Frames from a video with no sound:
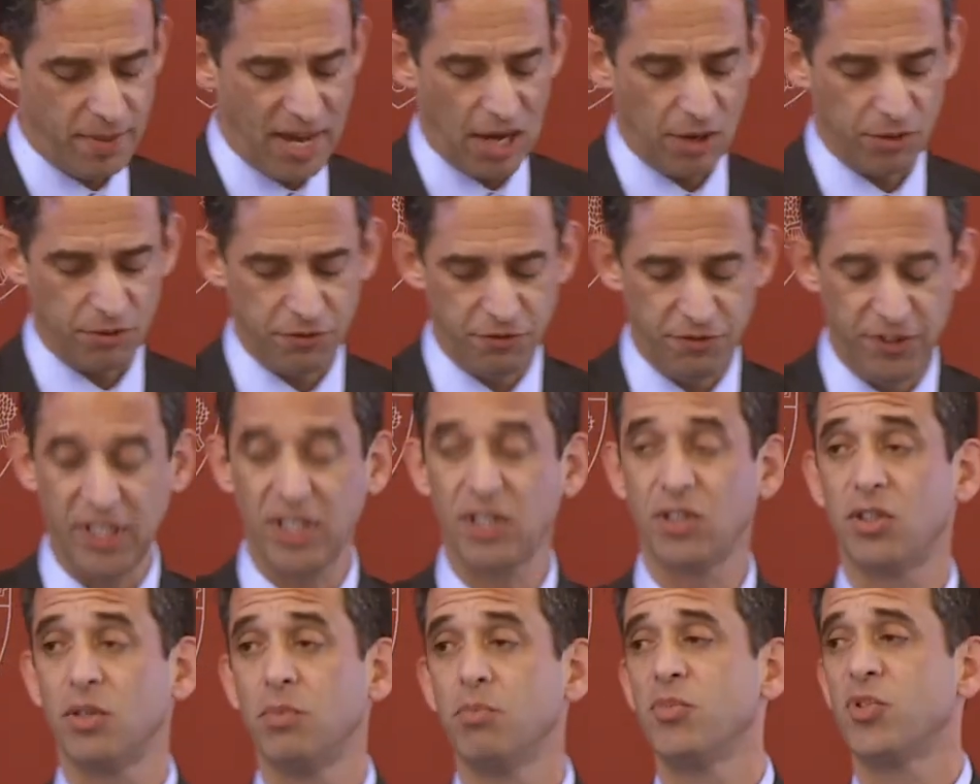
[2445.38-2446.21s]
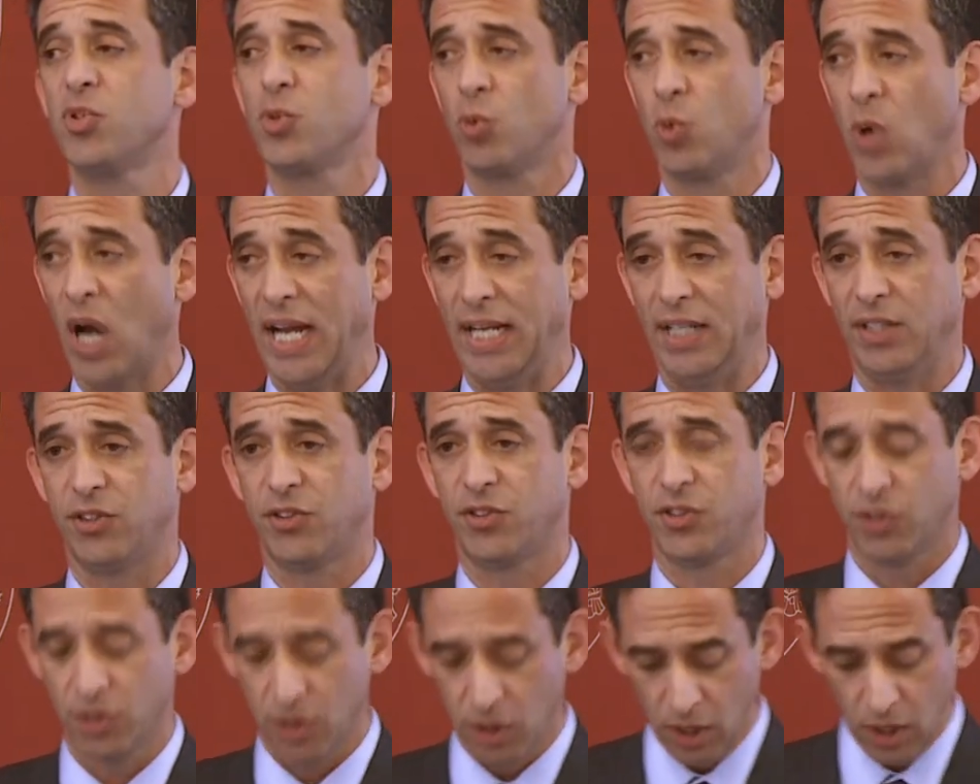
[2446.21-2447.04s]
about victims'
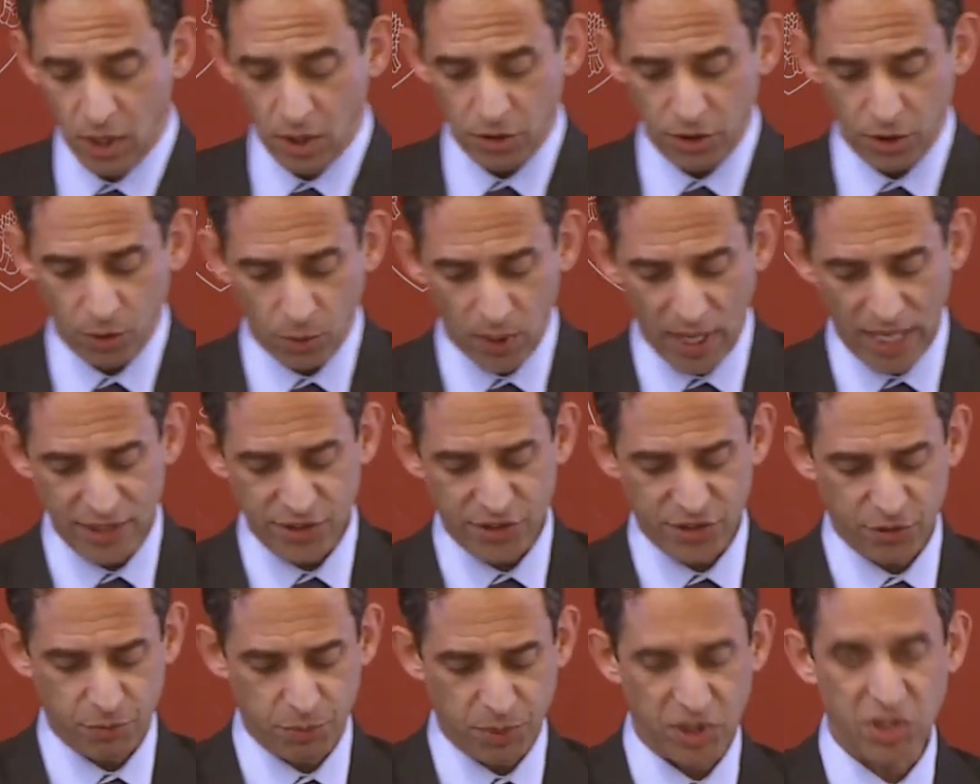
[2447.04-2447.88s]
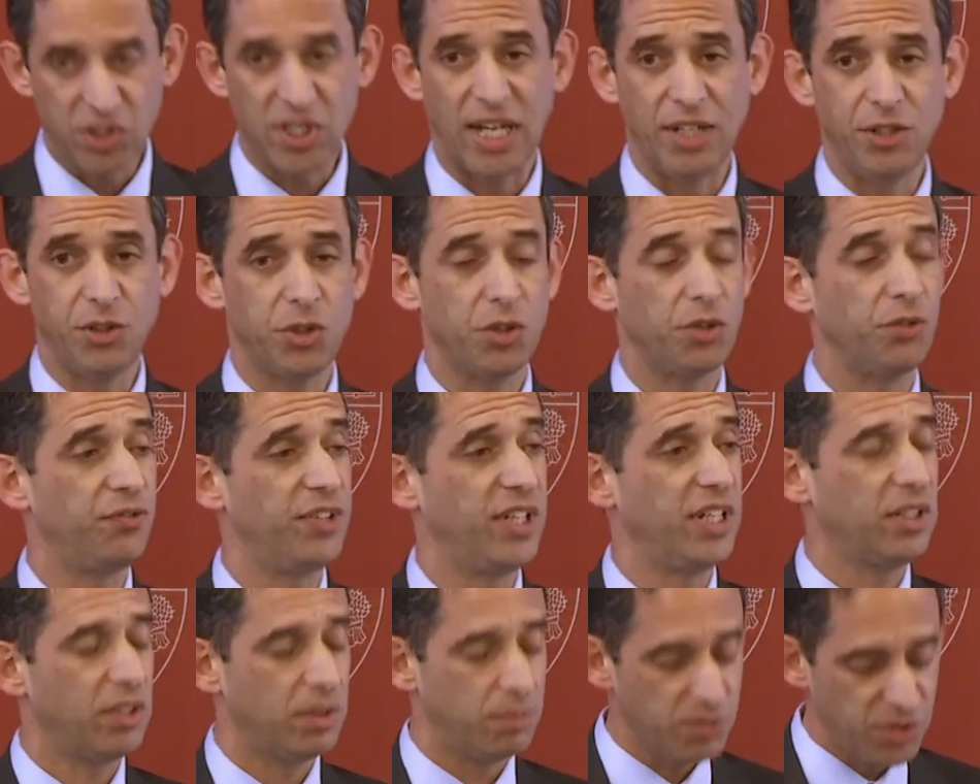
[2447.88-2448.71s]
rights the rights of potential
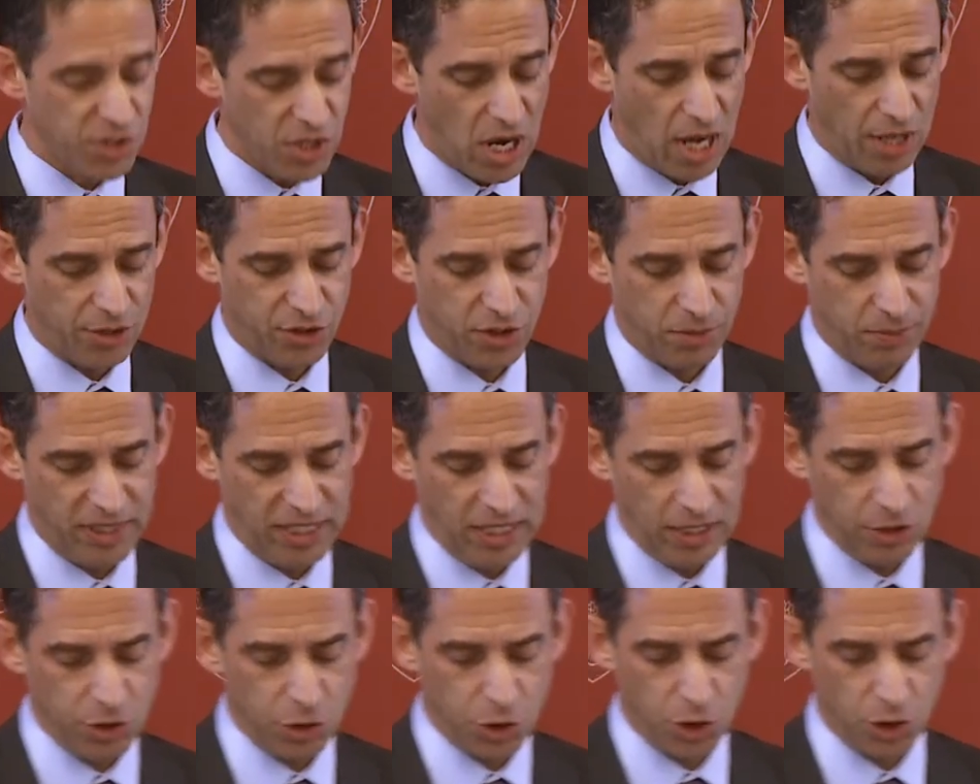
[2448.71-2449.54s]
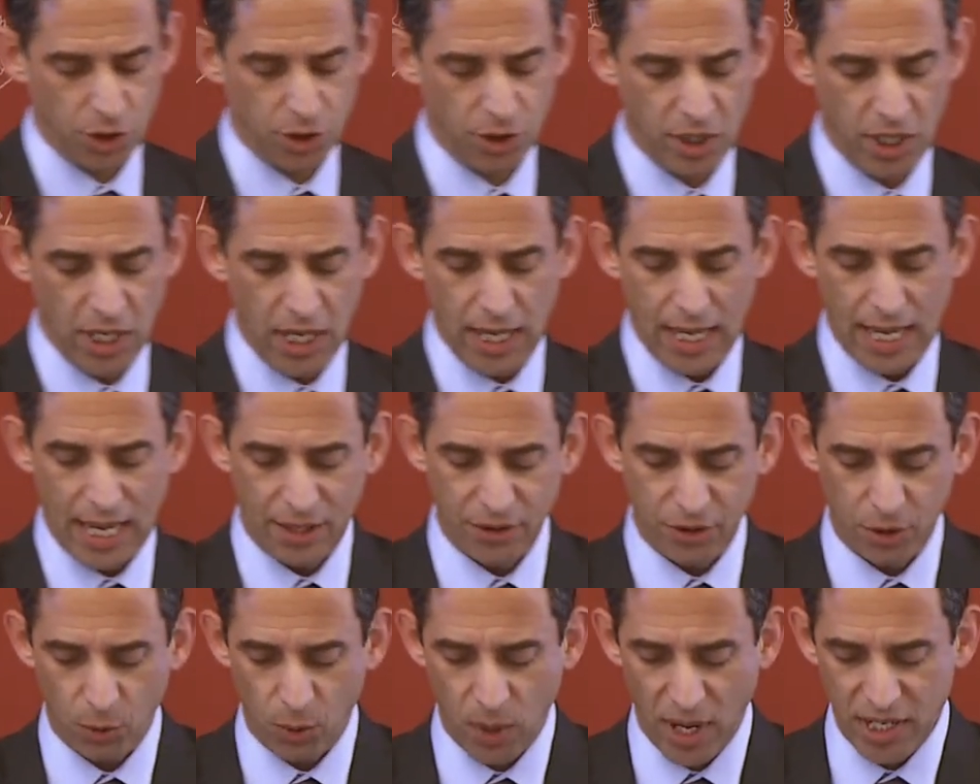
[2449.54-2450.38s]
victims not to be injured,
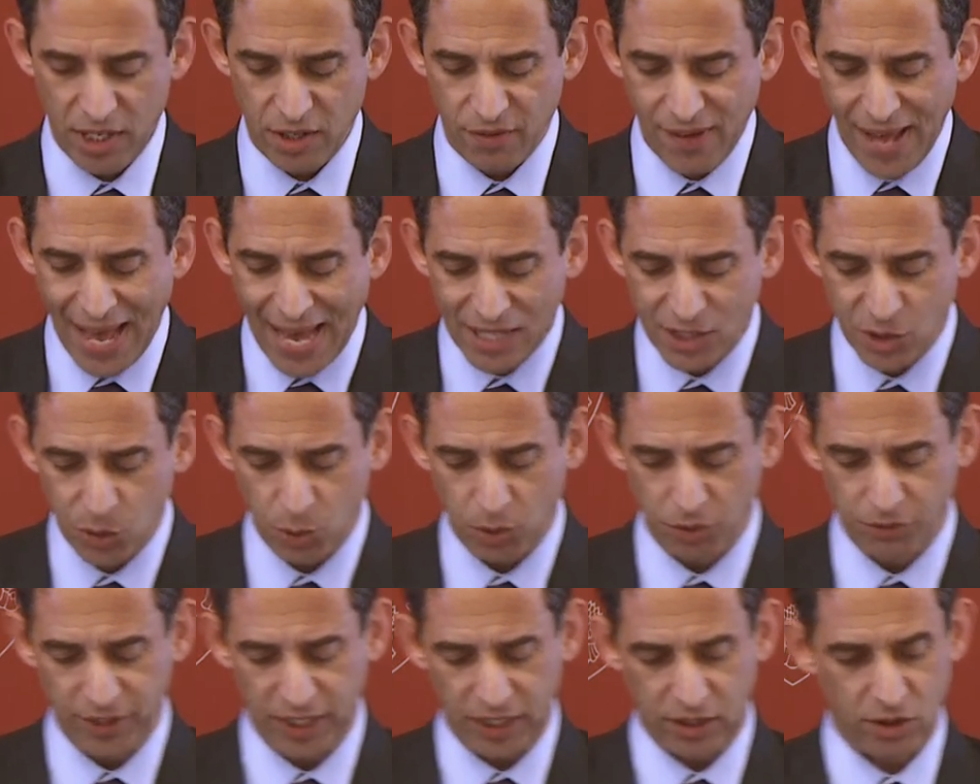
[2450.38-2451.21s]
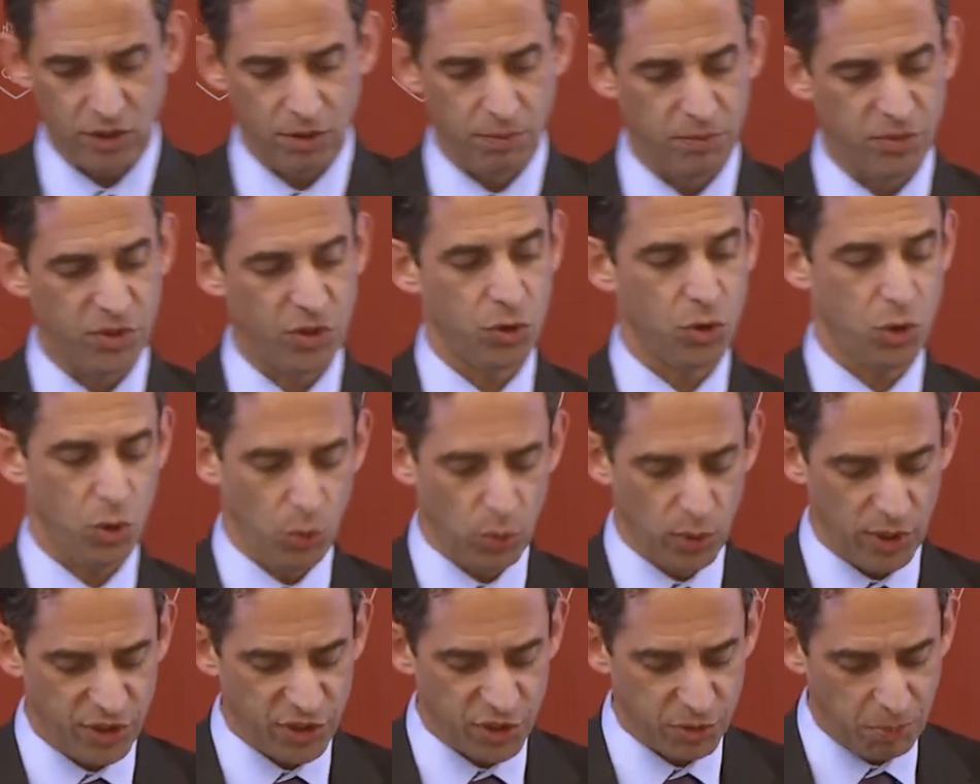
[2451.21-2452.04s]
and the right of actual victims
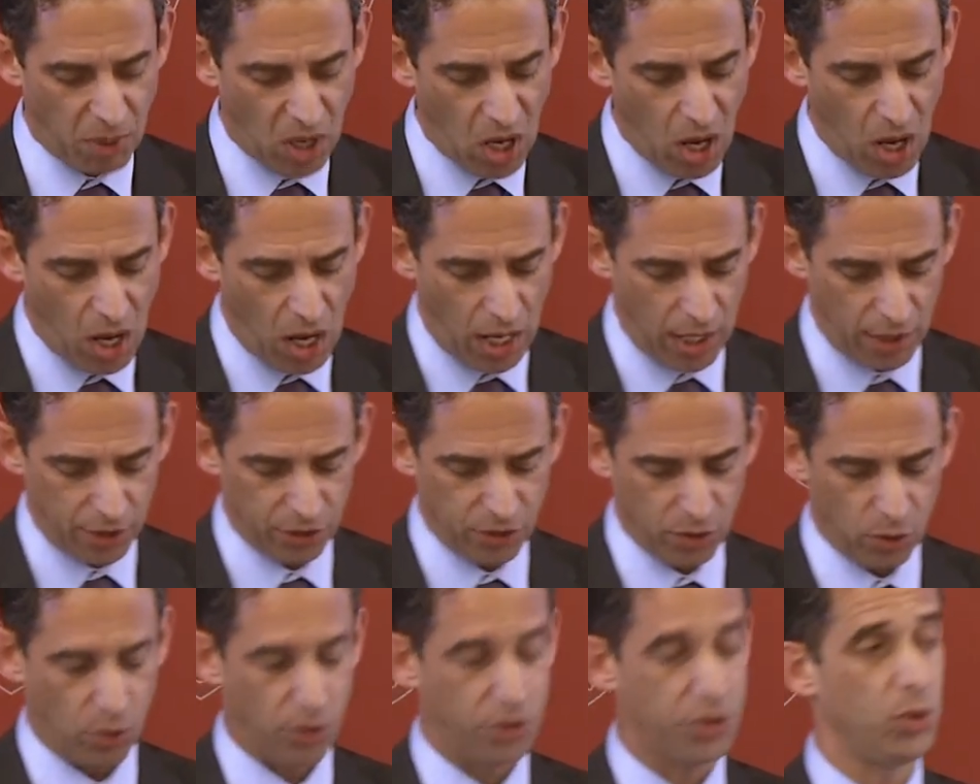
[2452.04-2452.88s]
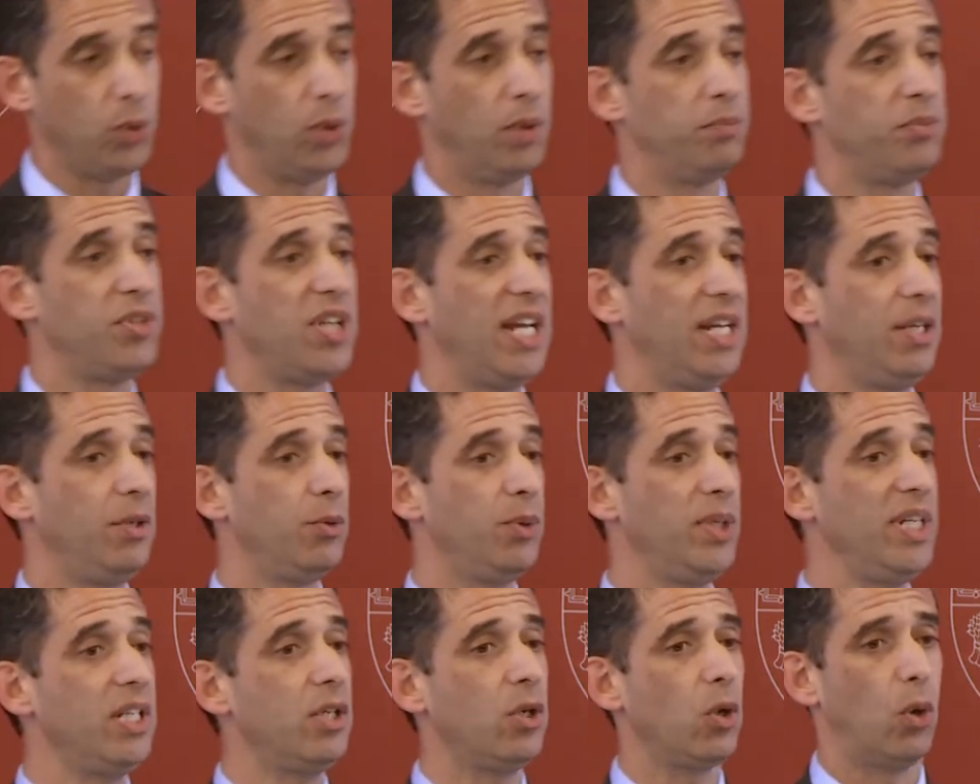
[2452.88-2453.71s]
to respond or to obtain
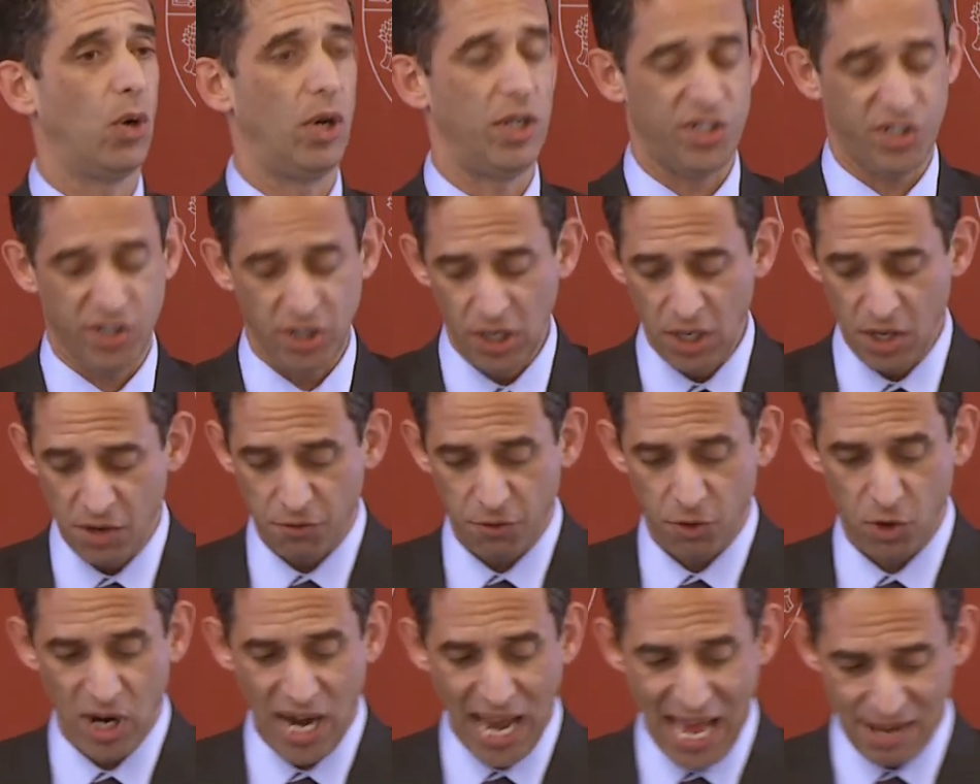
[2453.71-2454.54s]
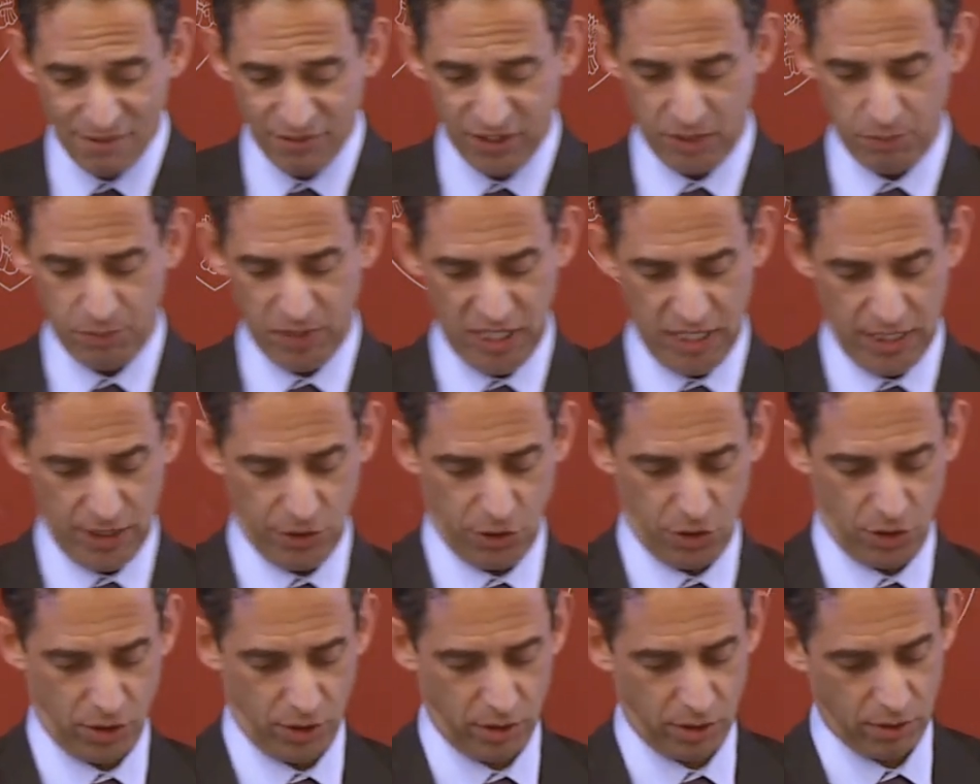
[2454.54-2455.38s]
recourse for having been
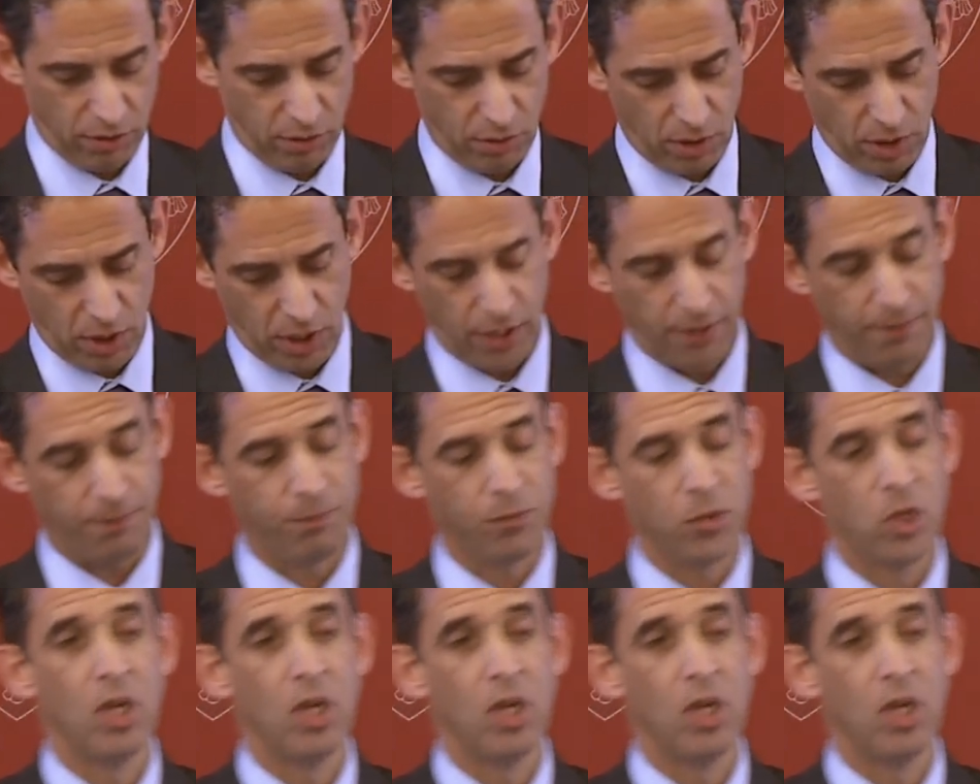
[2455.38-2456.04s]
injured. Okay?